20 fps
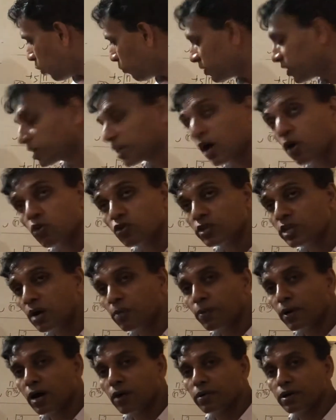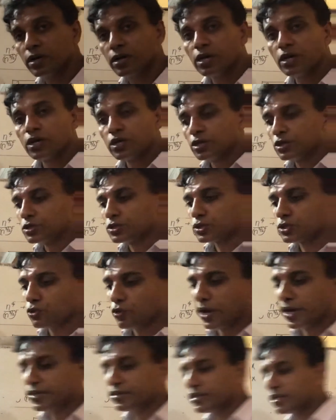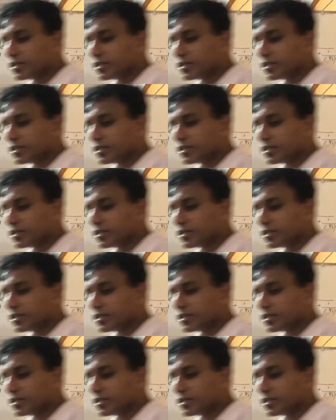without the power. So write the